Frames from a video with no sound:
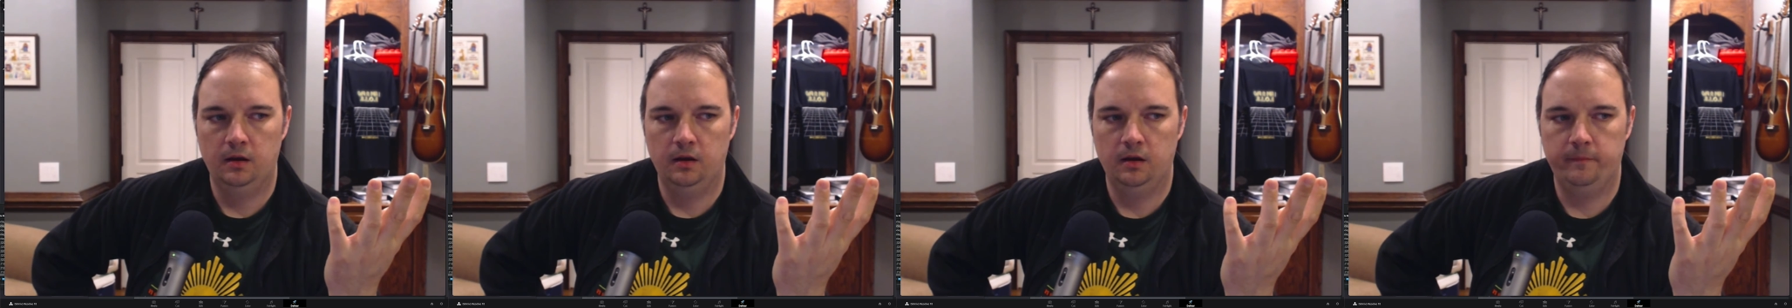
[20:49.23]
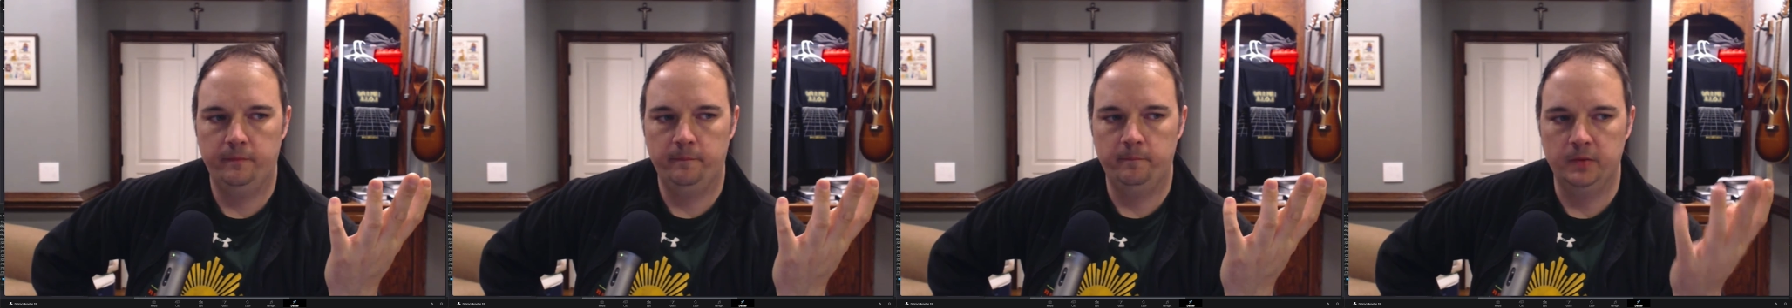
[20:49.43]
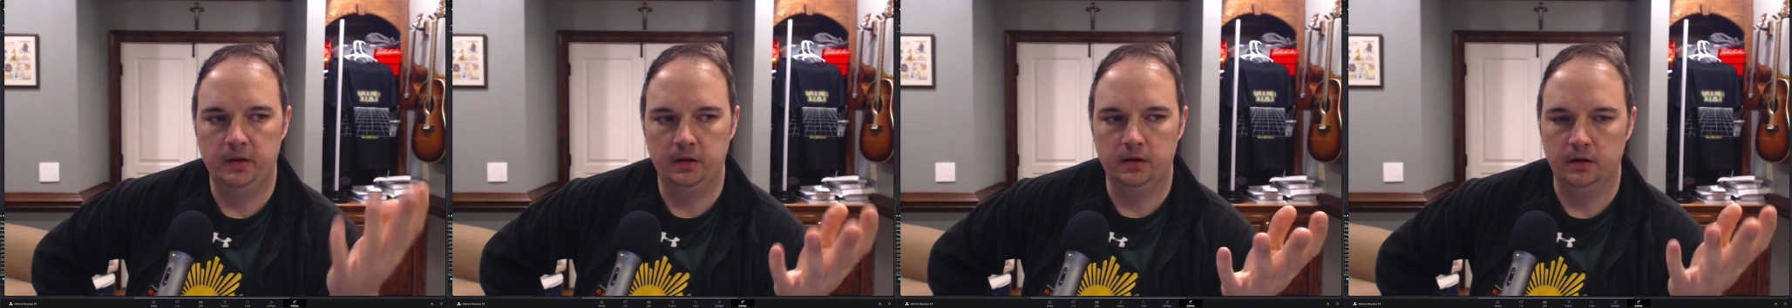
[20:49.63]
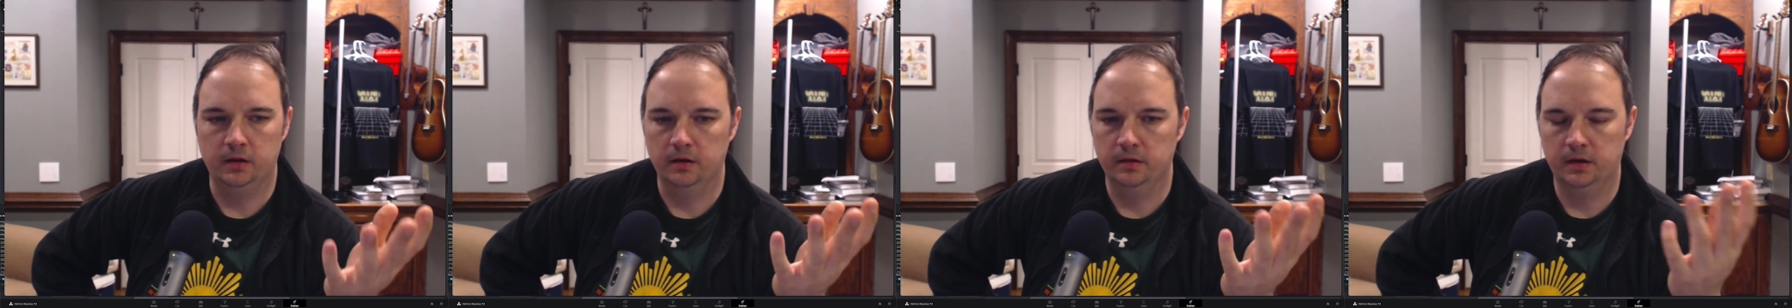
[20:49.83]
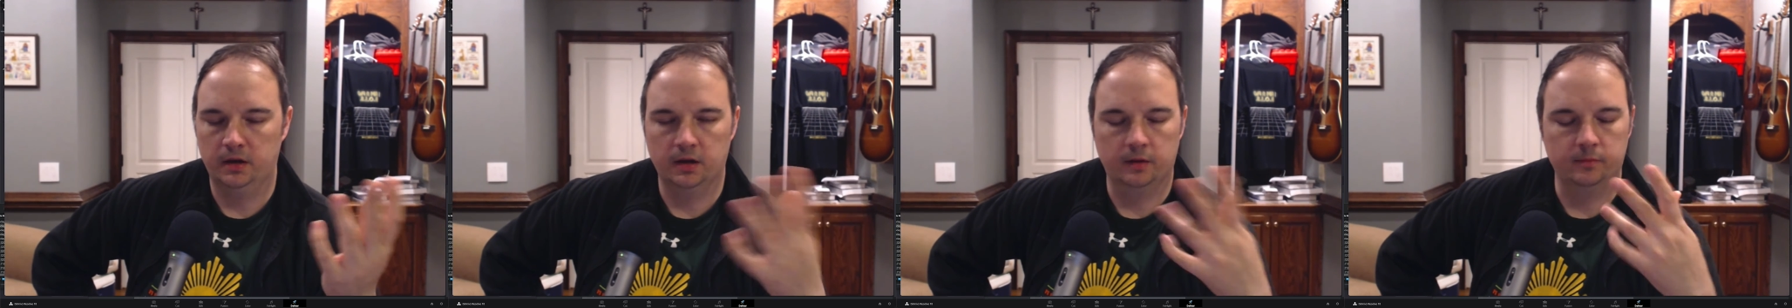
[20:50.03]
media that
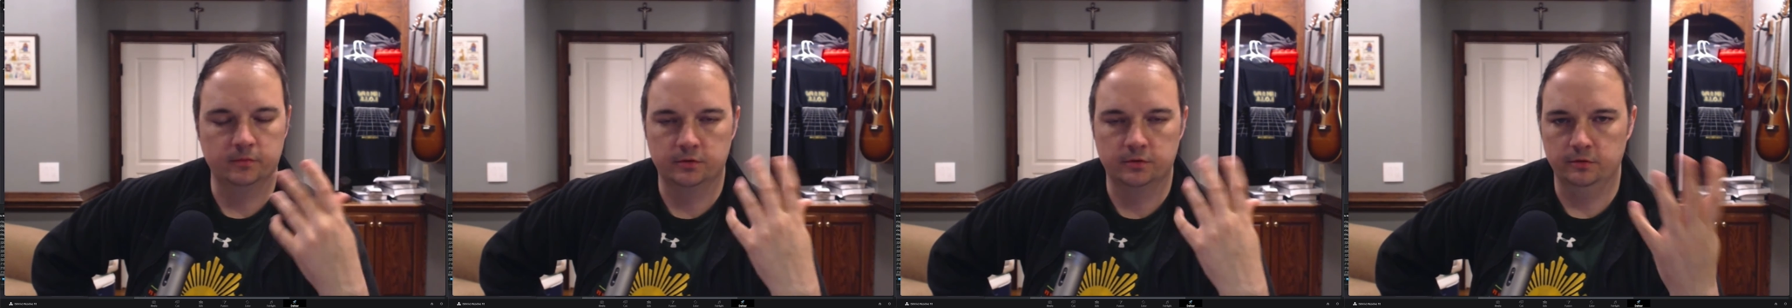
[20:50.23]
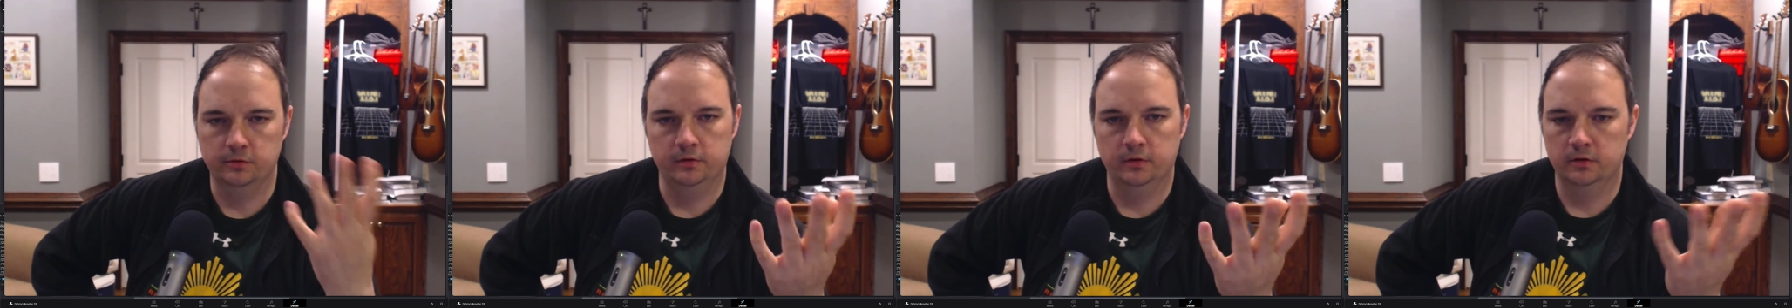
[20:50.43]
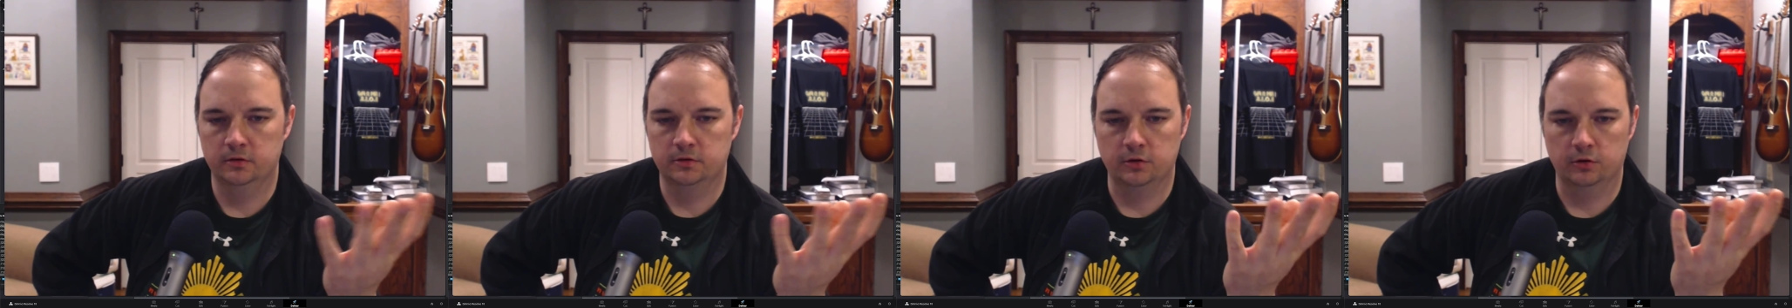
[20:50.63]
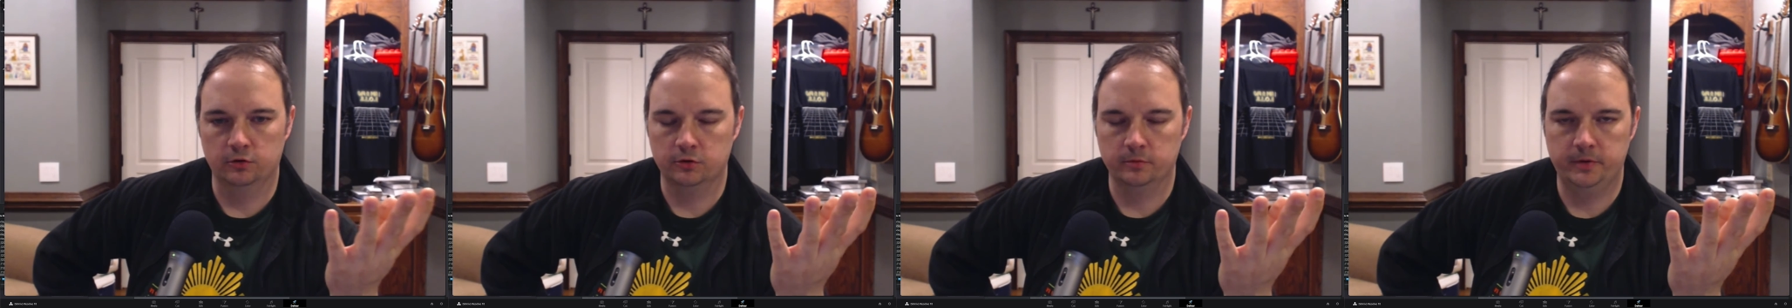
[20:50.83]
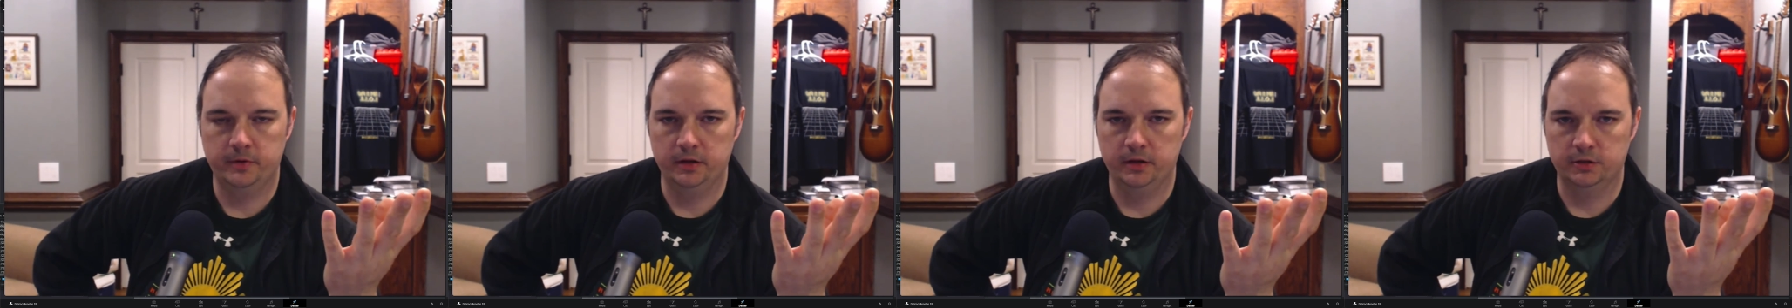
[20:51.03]
comes through their social
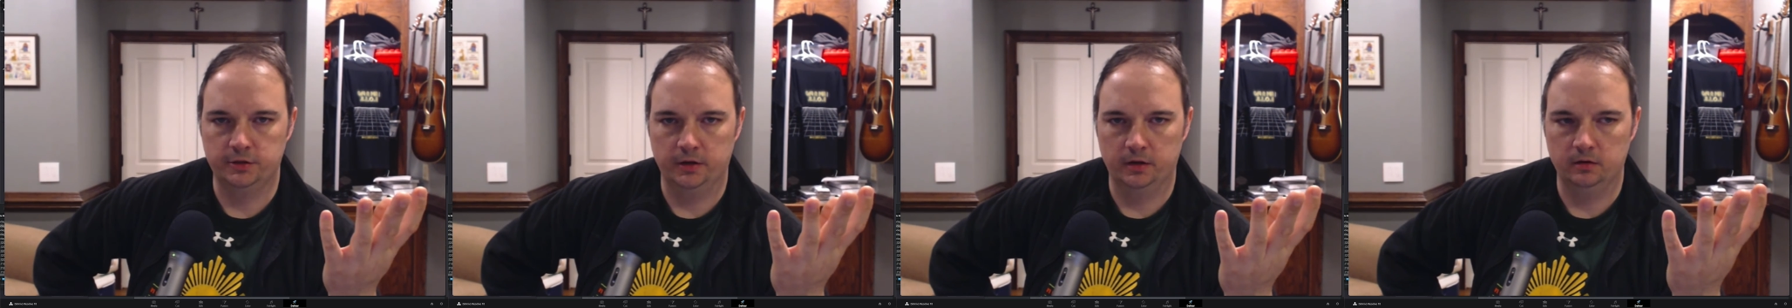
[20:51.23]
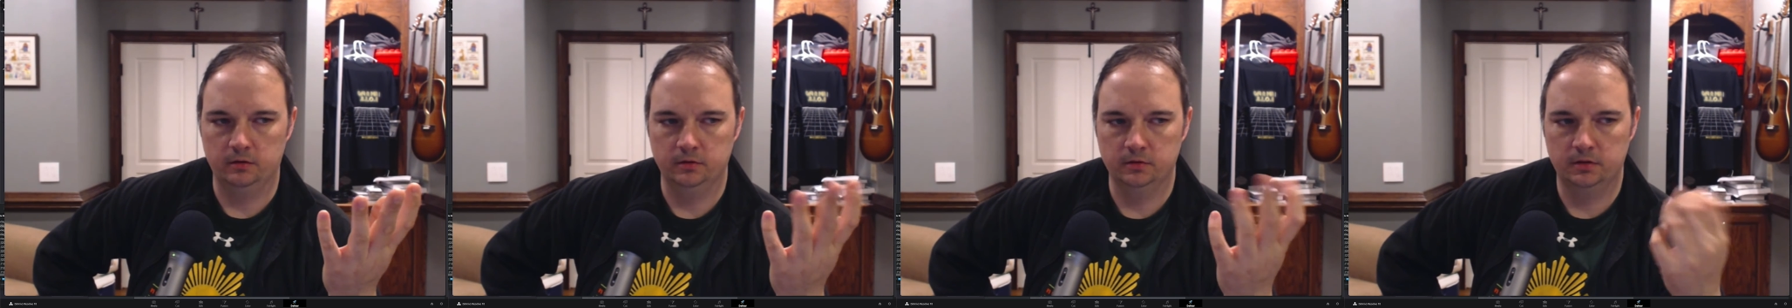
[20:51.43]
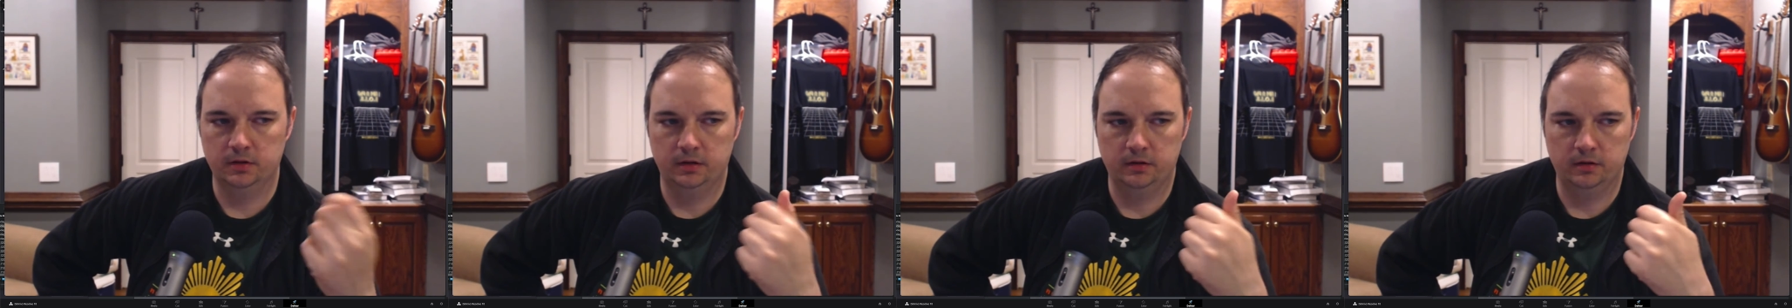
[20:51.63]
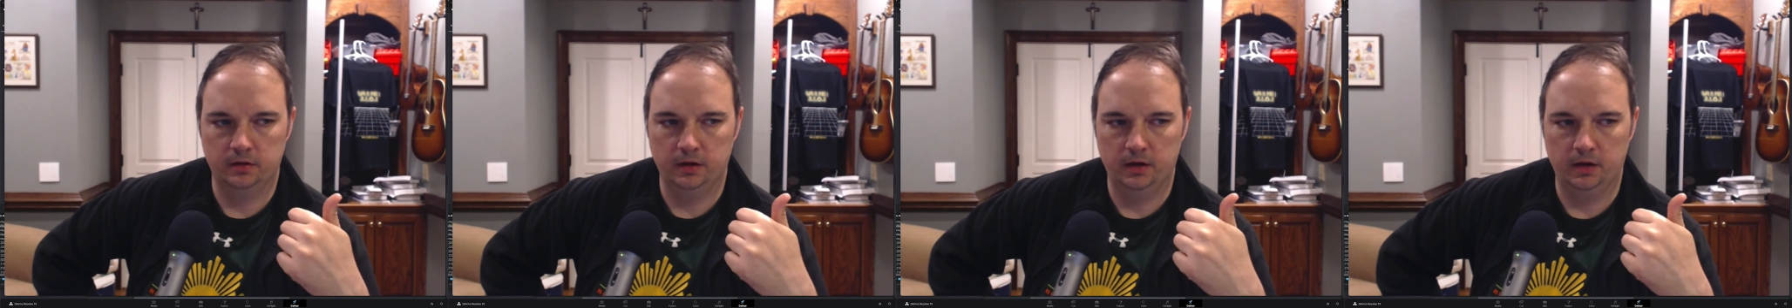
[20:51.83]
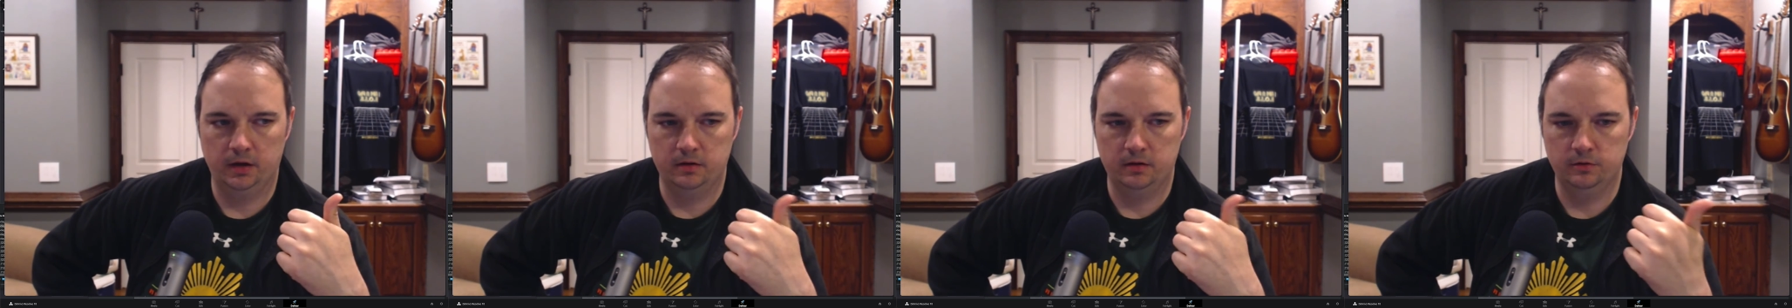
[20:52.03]
media channels. And you got
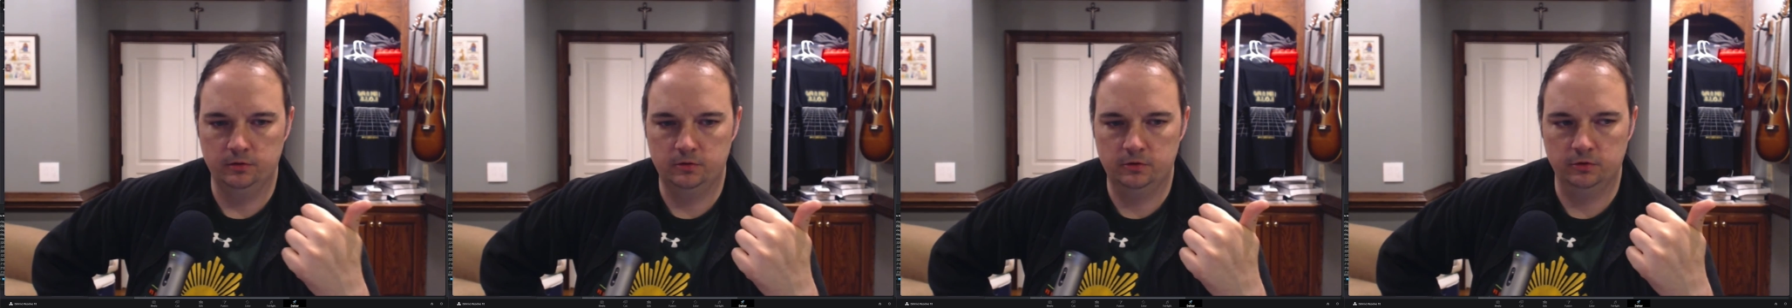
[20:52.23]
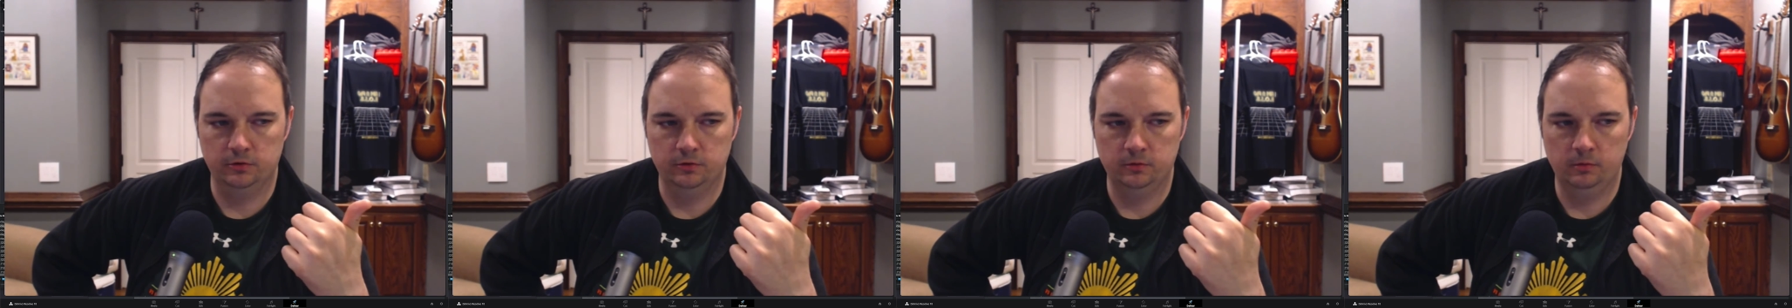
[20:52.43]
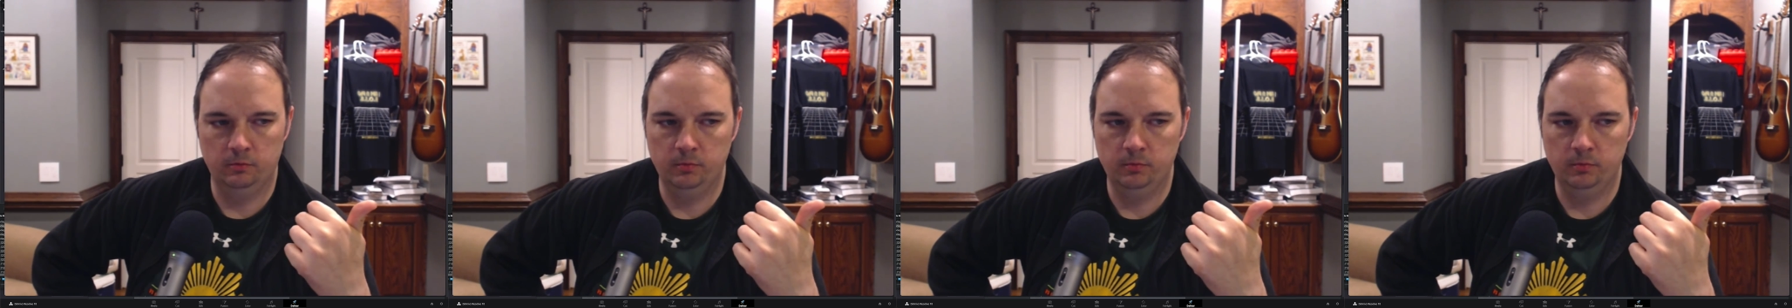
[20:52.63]
YouTube,